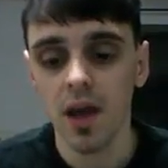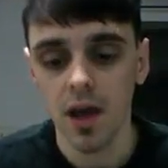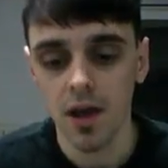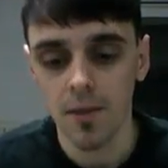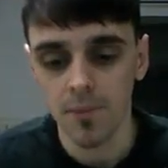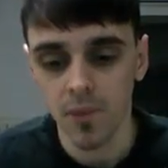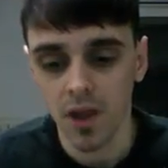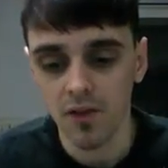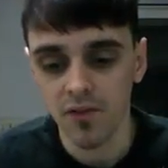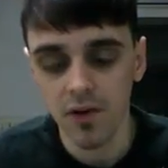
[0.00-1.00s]

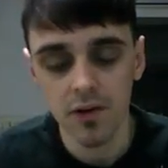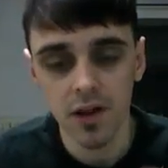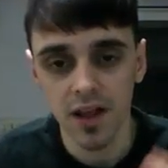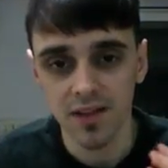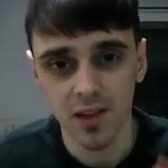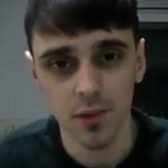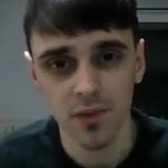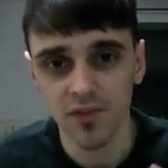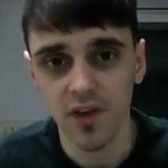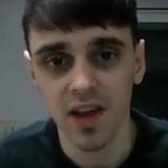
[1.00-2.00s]
Very, like, in terms
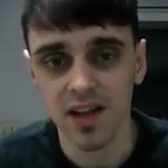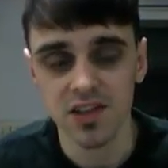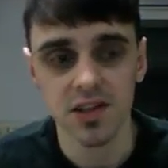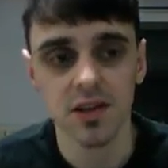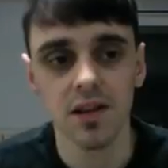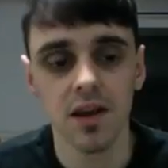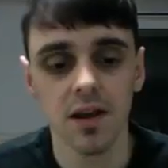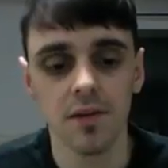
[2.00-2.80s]
of financially,